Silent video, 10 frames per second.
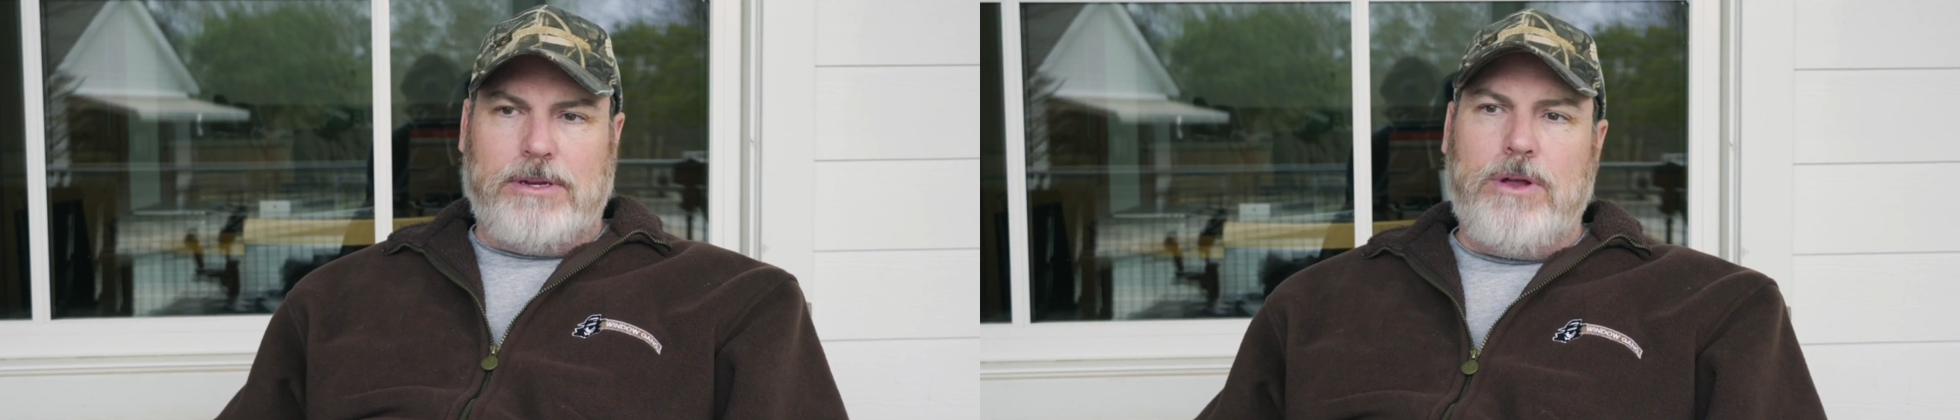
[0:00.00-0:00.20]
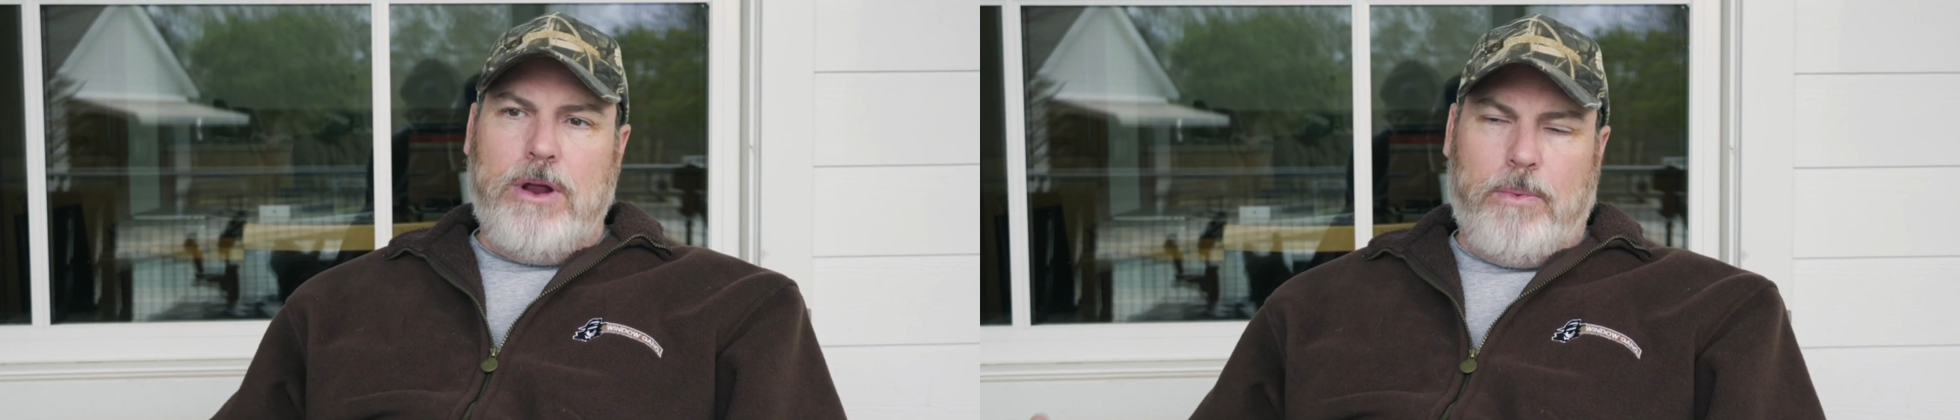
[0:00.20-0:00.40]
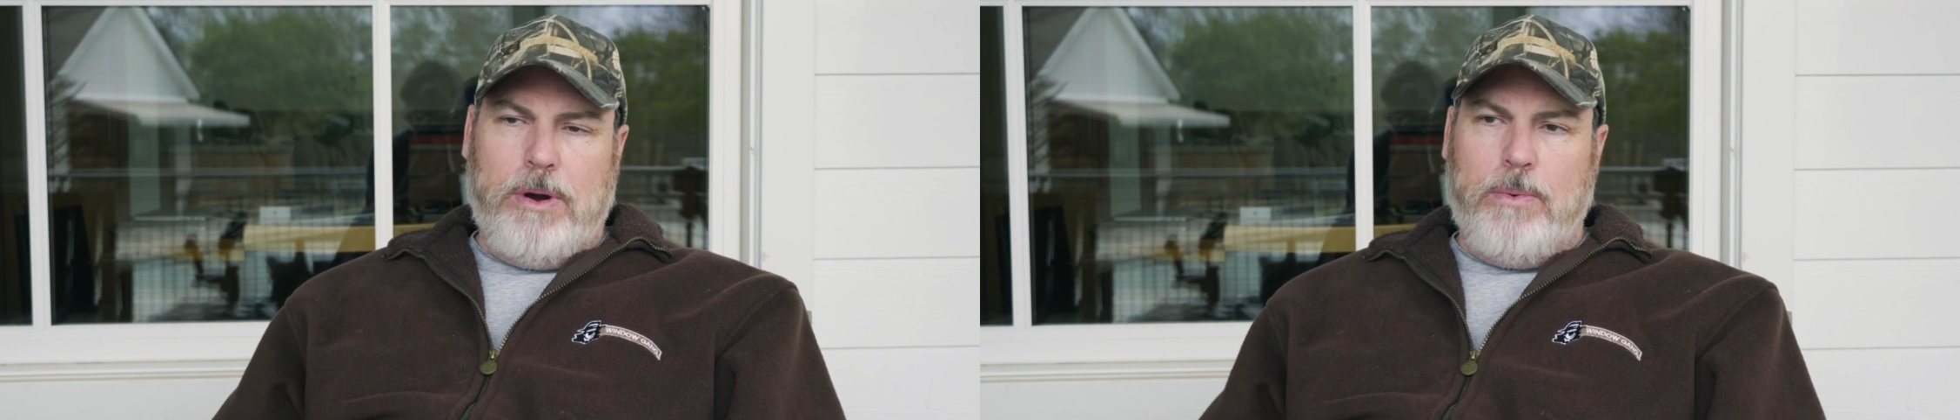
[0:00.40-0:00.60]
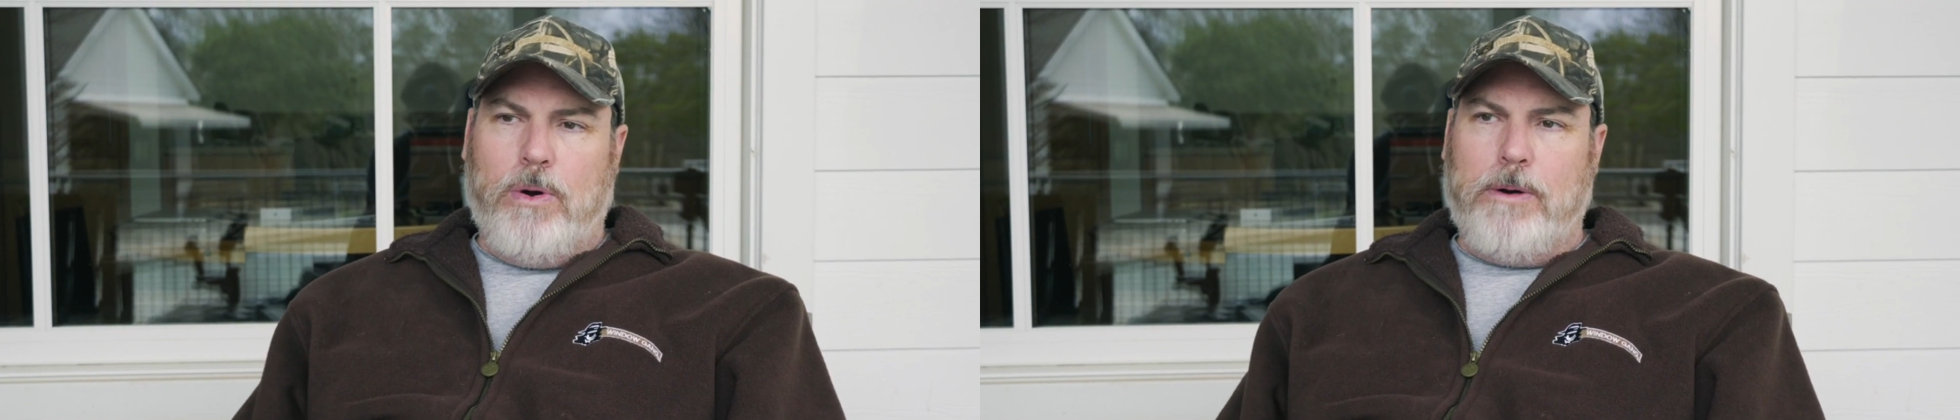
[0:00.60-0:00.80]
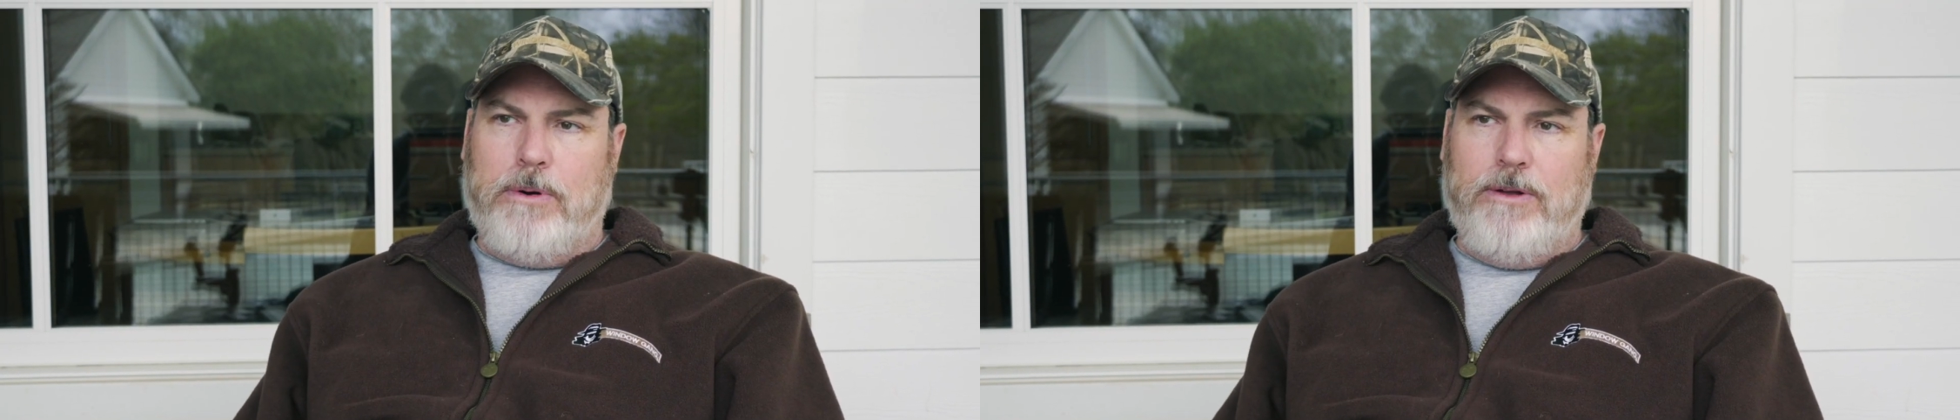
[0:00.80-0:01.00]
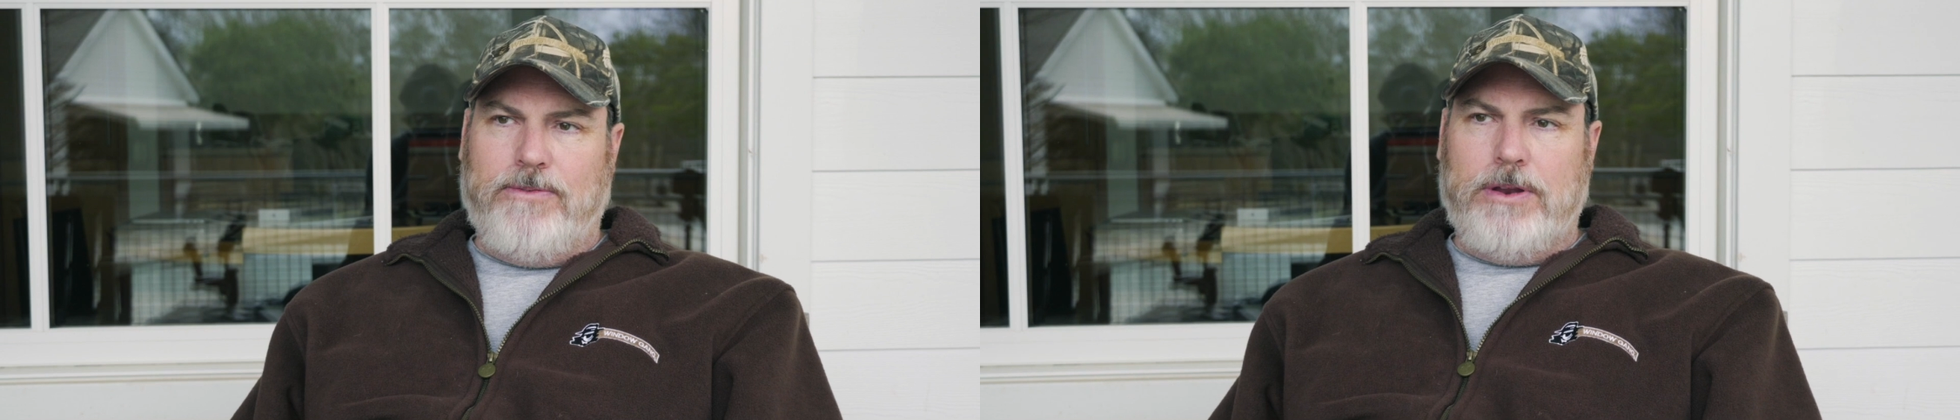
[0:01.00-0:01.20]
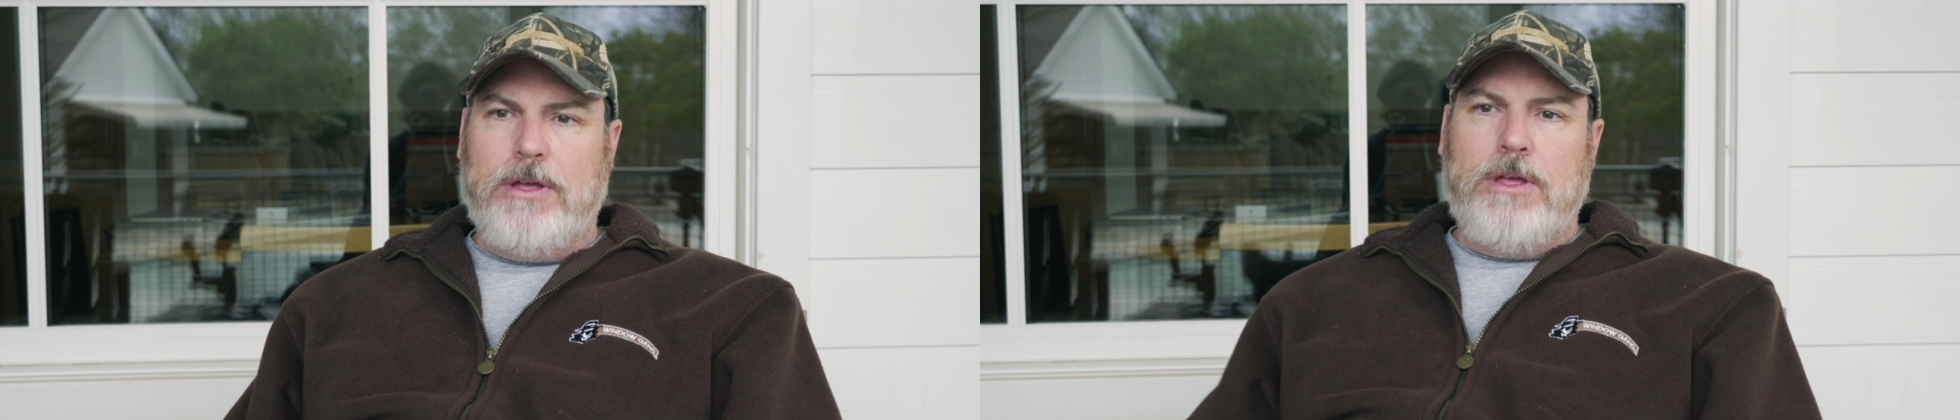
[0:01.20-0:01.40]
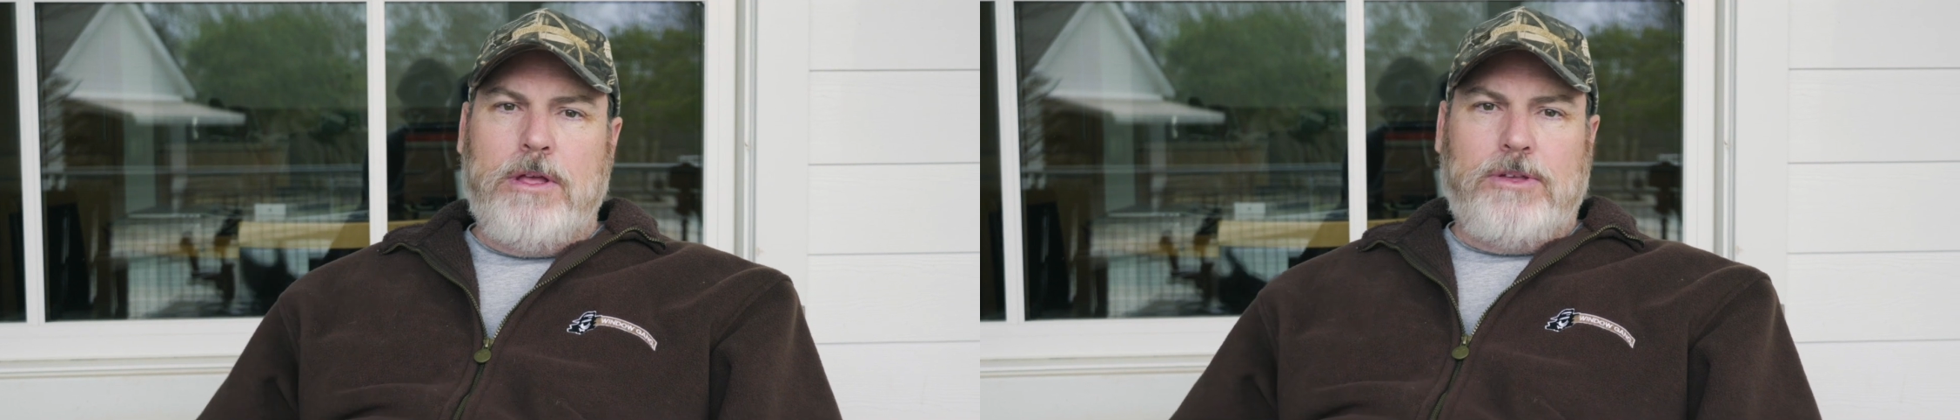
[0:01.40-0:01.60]
and re-waterproof
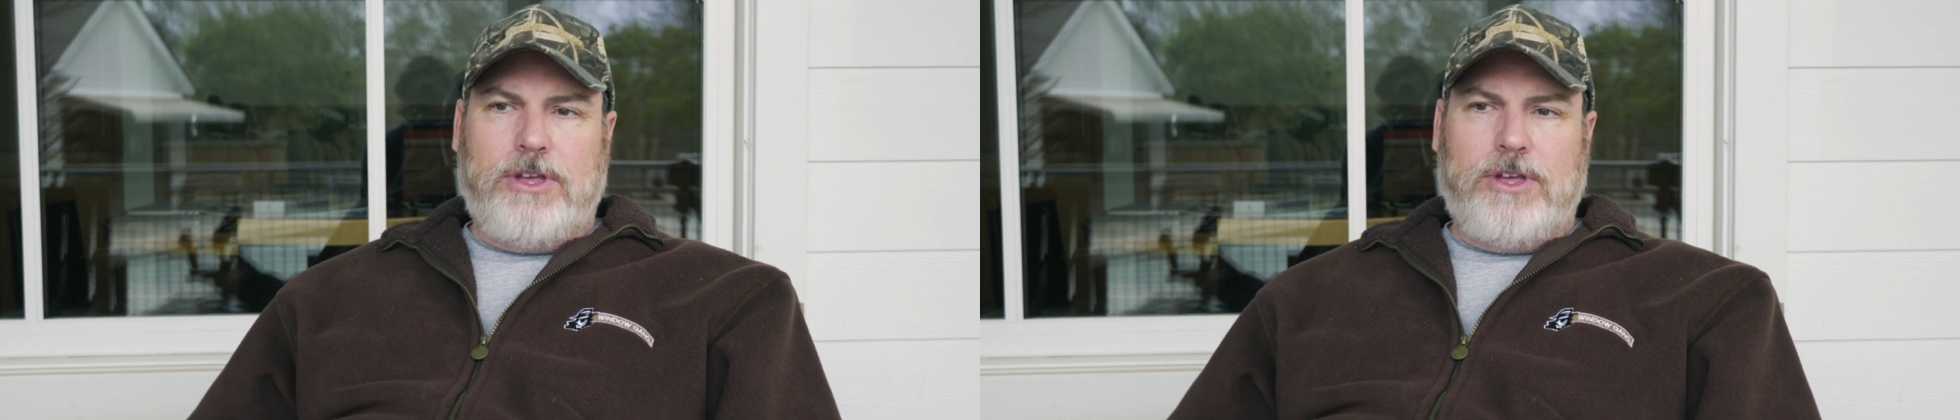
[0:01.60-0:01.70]
it.